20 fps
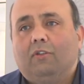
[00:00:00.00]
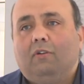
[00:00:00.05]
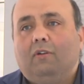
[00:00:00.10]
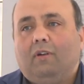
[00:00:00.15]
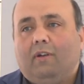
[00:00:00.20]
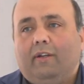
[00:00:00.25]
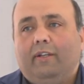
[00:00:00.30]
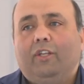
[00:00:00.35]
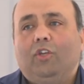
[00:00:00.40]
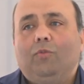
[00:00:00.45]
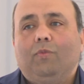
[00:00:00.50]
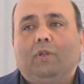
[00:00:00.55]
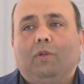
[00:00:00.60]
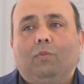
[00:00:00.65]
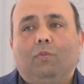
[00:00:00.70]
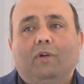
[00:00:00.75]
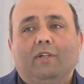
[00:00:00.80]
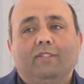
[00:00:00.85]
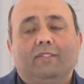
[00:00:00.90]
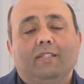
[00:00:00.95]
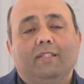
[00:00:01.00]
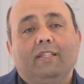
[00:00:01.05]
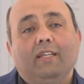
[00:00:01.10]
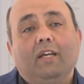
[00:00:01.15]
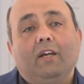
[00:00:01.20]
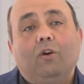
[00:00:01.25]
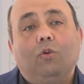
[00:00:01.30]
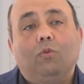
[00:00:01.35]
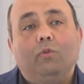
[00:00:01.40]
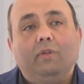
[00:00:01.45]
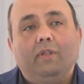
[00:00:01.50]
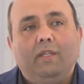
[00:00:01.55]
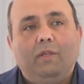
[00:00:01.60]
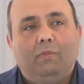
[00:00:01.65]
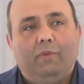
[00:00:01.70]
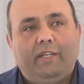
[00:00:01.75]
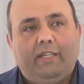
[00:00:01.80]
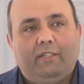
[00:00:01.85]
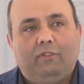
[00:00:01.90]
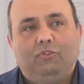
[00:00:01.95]
her argument was that the only
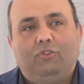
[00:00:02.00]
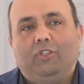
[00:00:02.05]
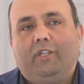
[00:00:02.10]
way to